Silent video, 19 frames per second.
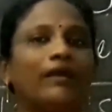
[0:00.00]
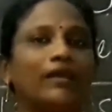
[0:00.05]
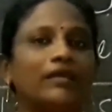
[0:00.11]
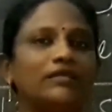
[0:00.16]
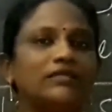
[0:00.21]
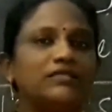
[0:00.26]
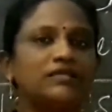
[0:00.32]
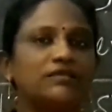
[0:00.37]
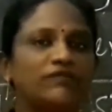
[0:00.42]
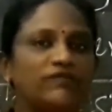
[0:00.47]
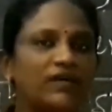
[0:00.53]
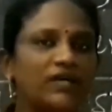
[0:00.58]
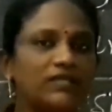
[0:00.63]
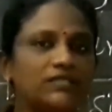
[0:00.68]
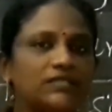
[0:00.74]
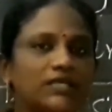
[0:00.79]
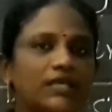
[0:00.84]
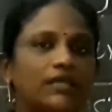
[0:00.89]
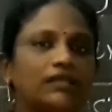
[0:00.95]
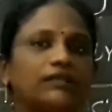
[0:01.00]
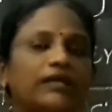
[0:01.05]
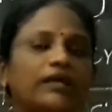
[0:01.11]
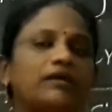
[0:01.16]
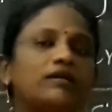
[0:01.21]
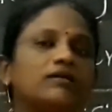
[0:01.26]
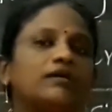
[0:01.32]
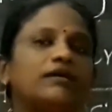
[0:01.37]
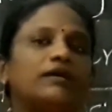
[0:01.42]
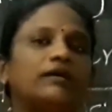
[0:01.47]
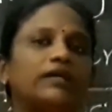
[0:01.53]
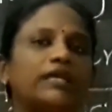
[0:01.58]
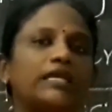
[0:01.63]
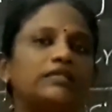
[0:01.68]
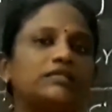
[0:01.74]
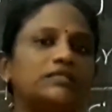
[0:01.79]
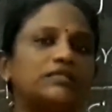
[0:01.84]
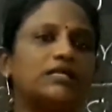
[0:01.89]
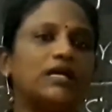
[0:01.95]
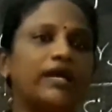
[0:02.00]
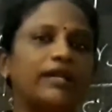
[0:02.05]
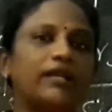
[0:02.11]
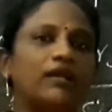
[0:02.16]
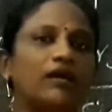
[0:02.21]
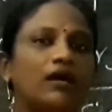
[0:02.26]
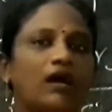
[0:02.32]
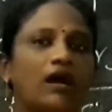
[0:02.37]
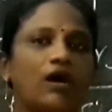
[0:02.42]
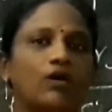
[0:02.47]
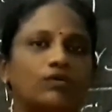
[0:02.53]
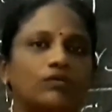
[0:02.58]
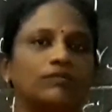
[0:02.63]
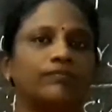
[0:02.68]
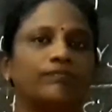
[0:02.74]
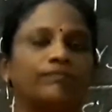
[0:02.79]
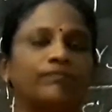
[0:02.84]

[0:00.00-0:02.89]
reversing the inside out.